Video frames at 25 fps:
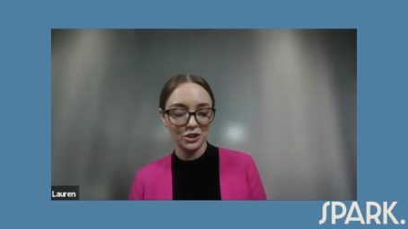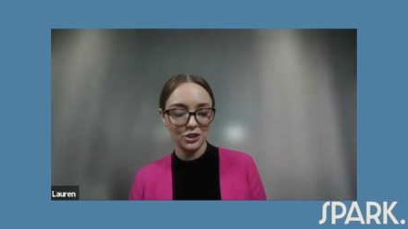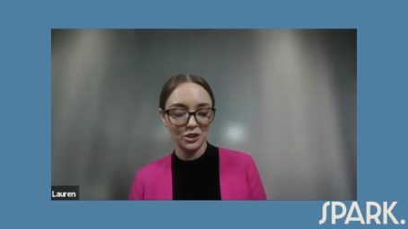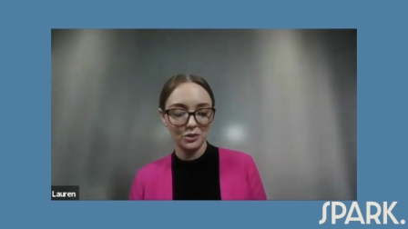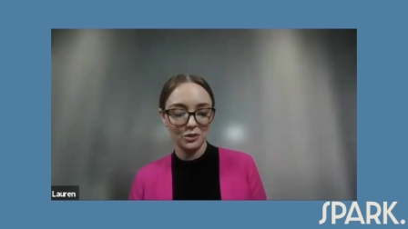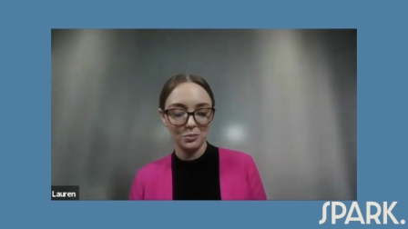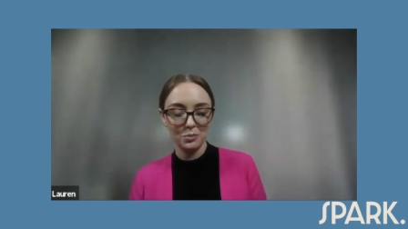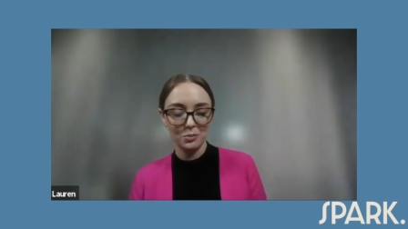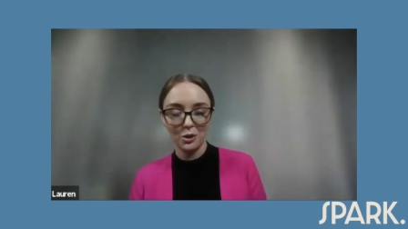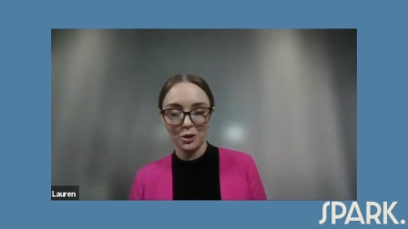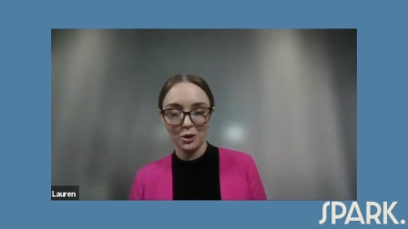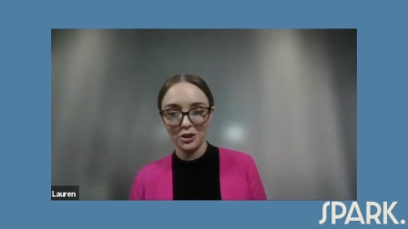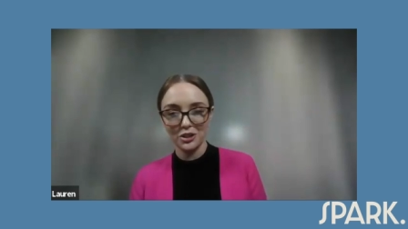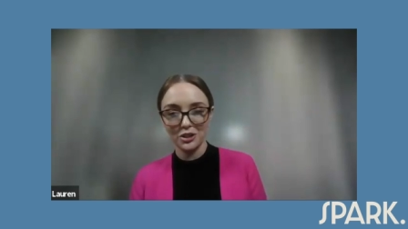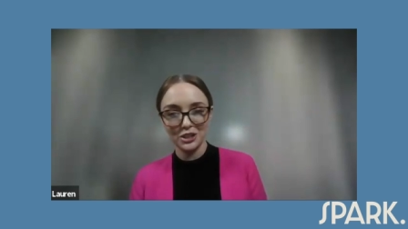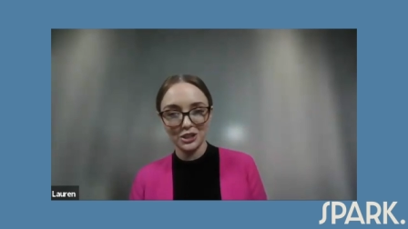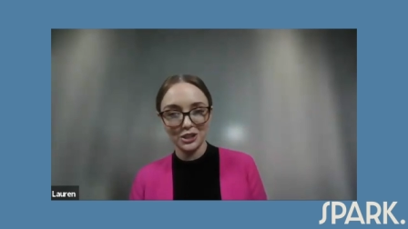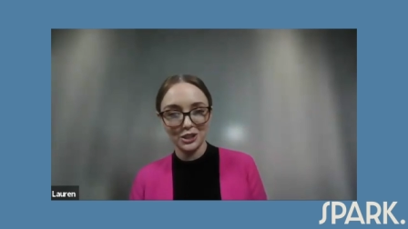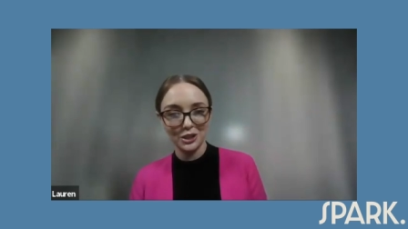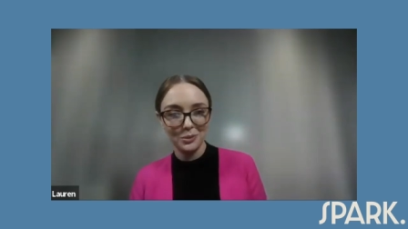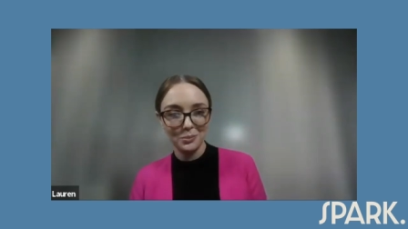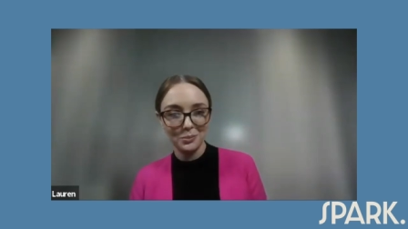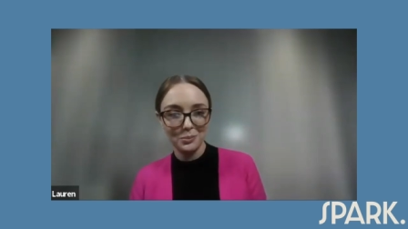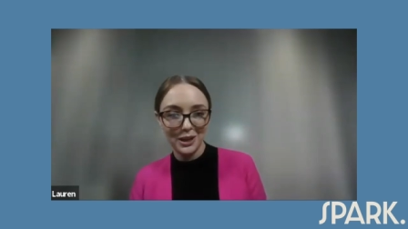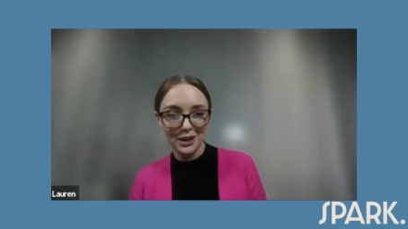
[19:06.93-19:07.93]
You can monitor
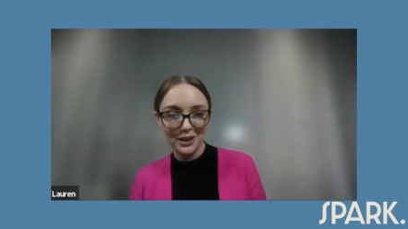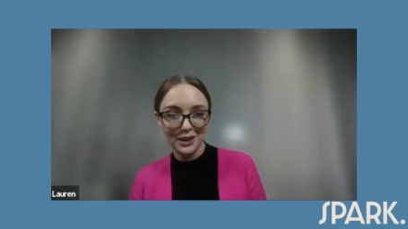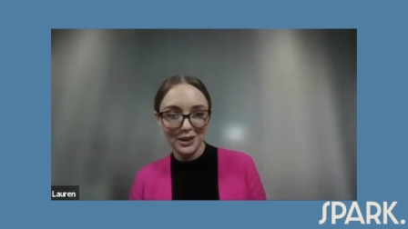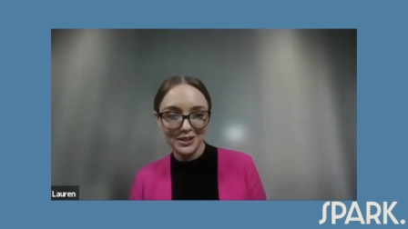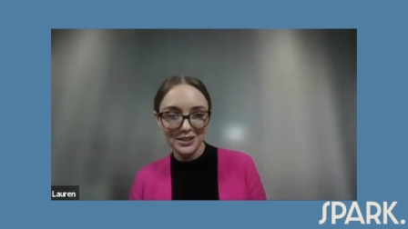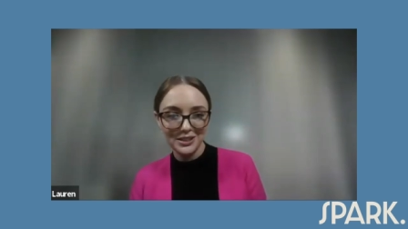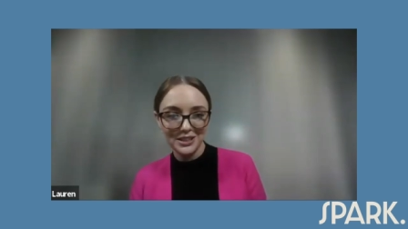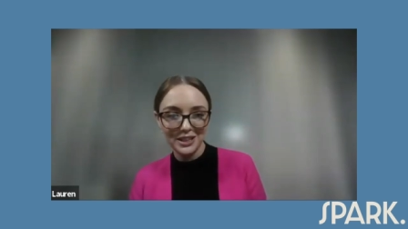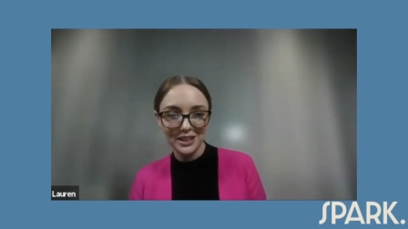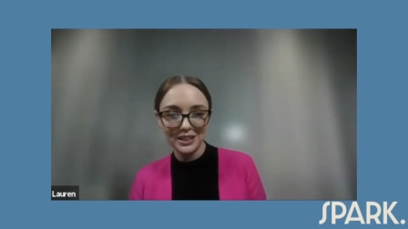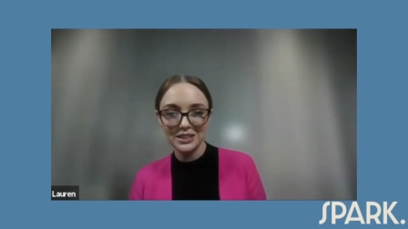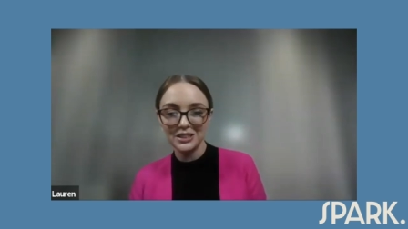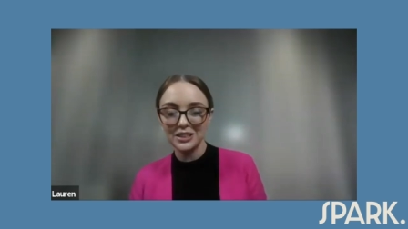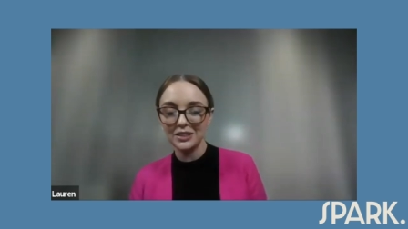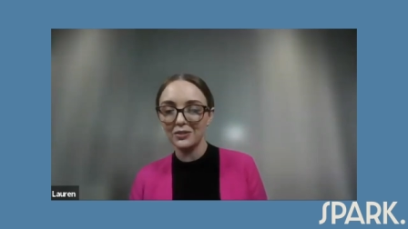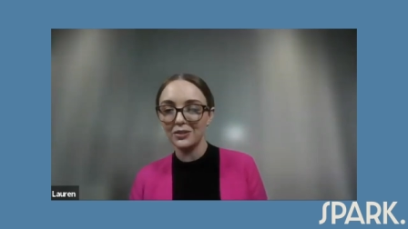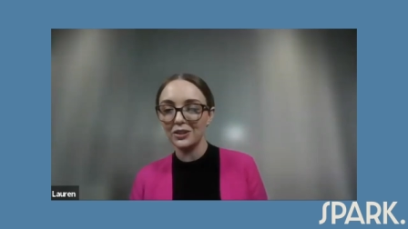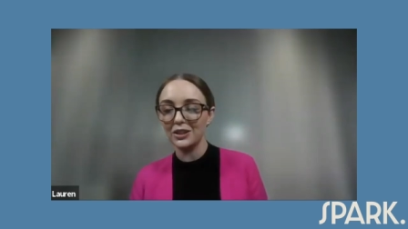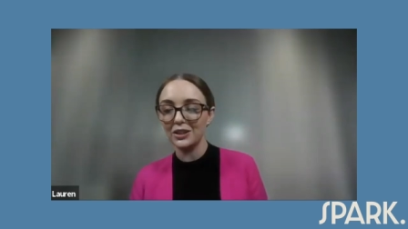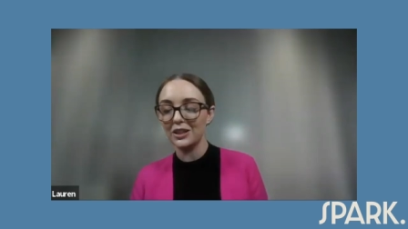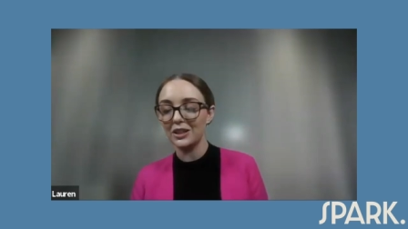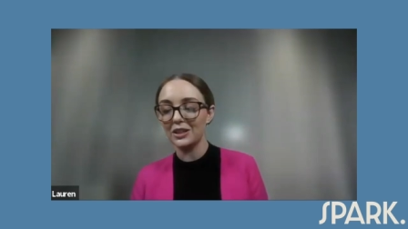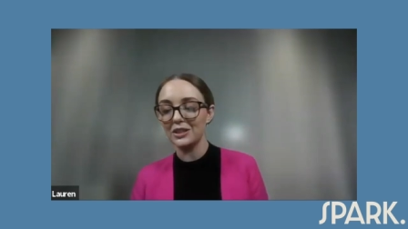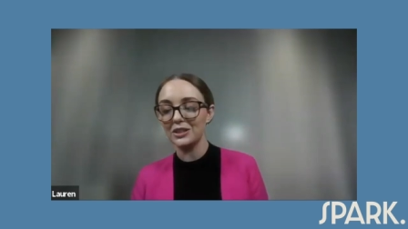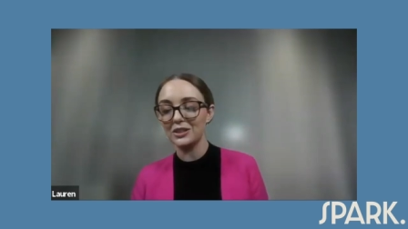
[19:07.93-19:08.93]
your competitors'
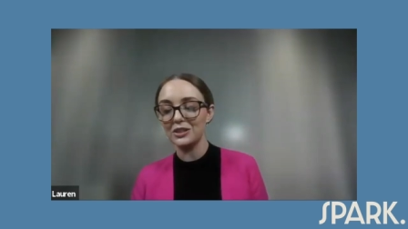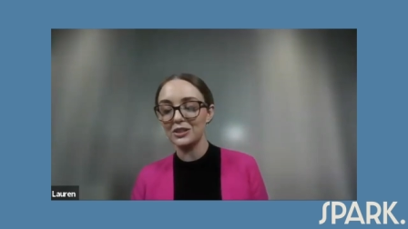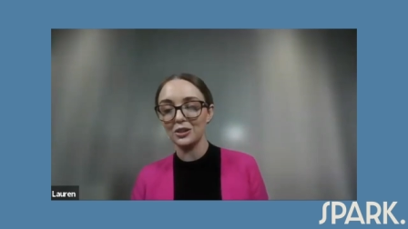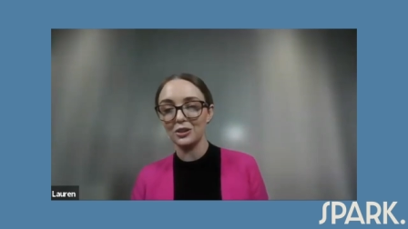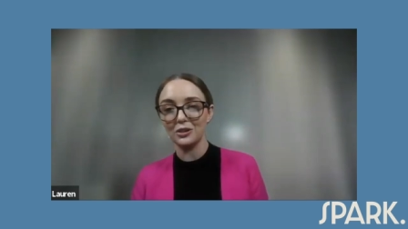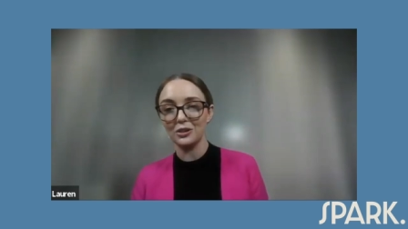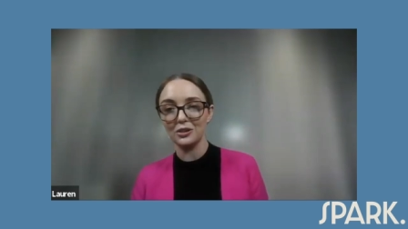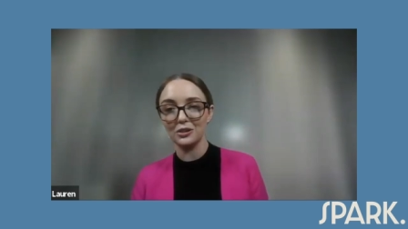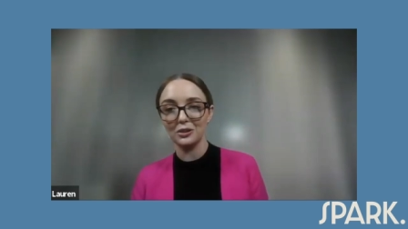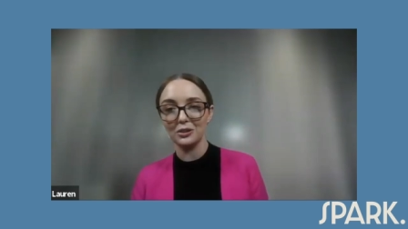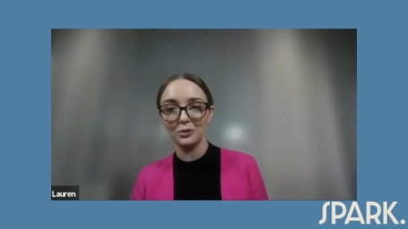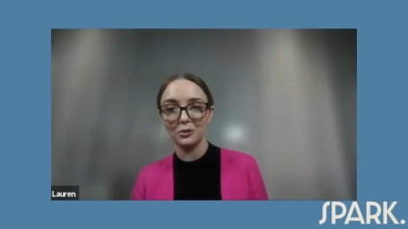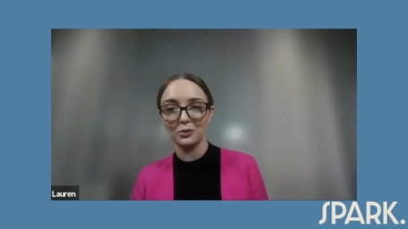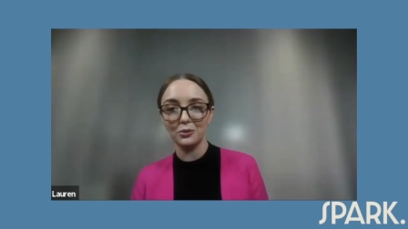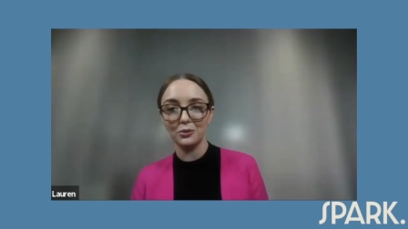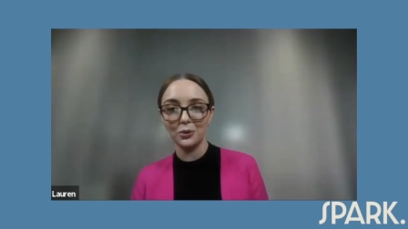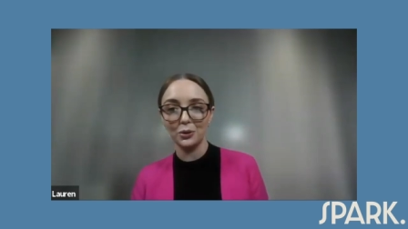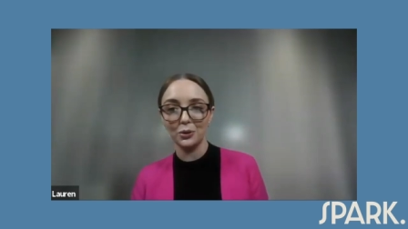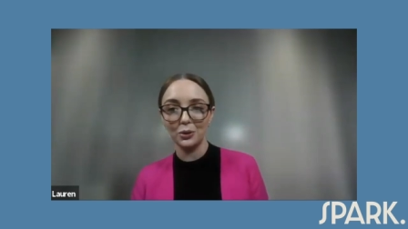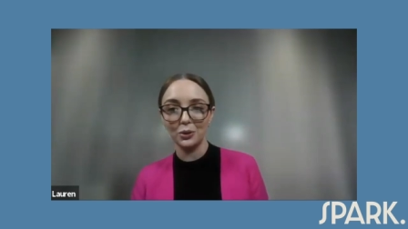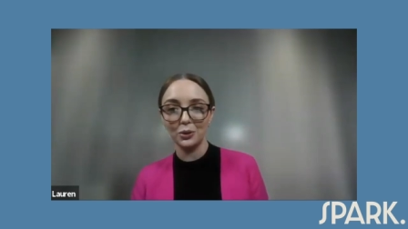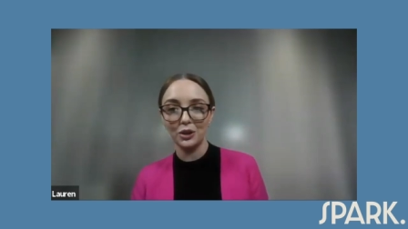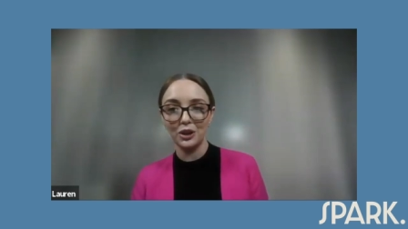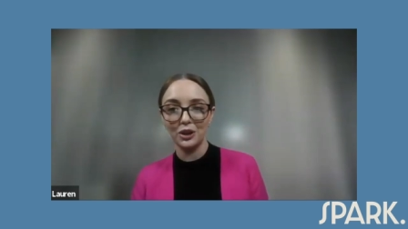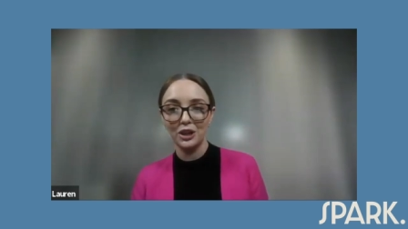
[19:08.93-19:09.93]
activities. You can look
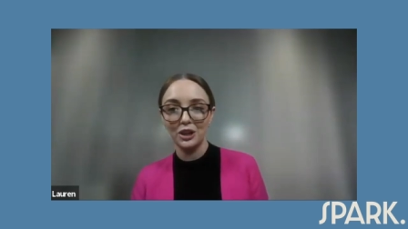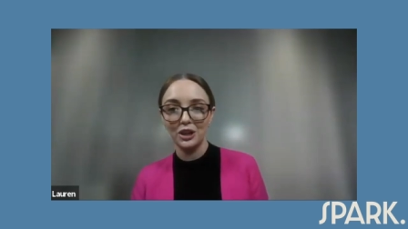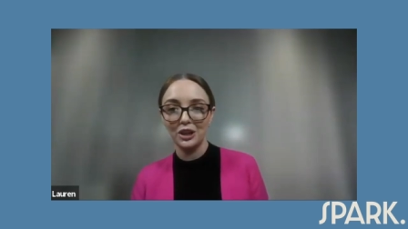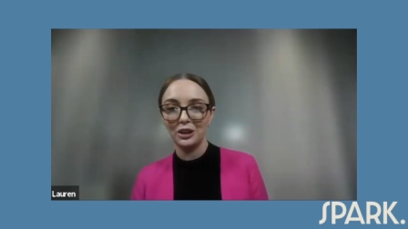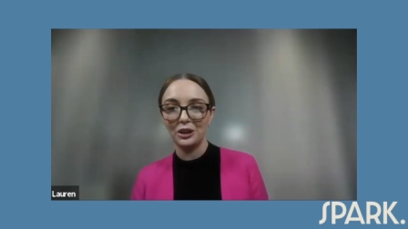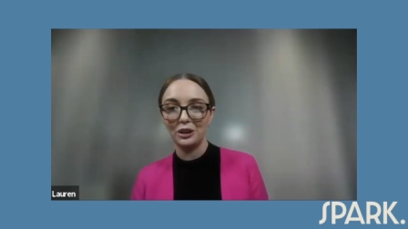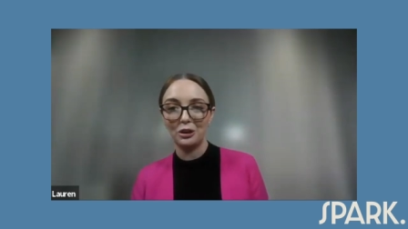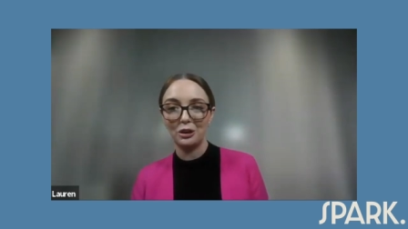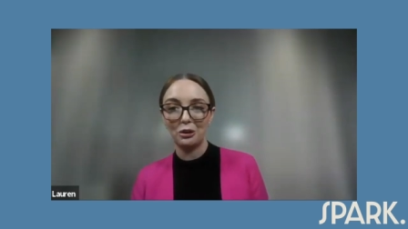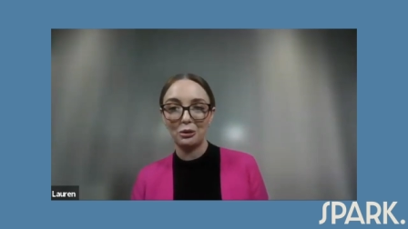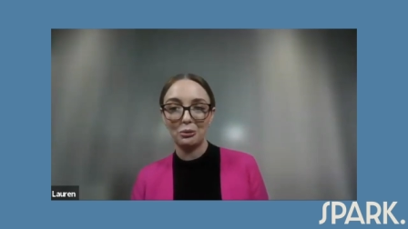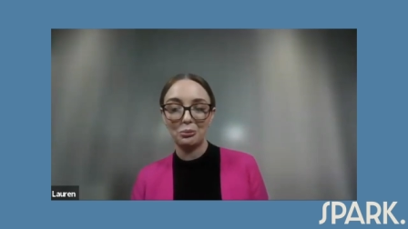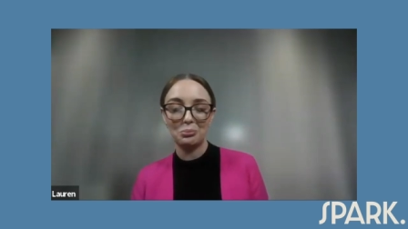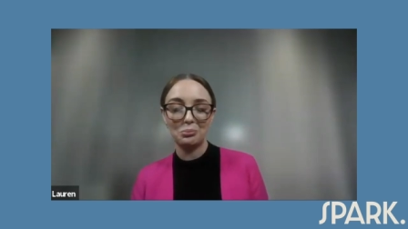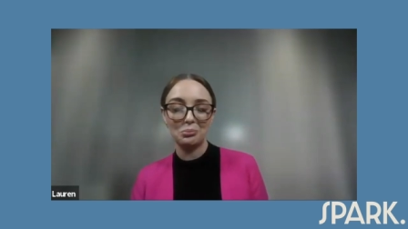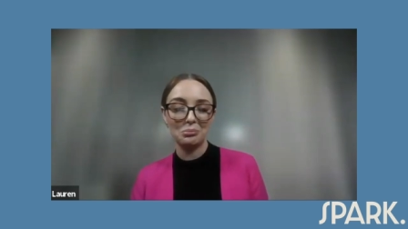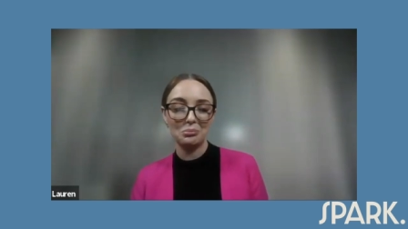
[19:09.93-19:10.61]
for, you know,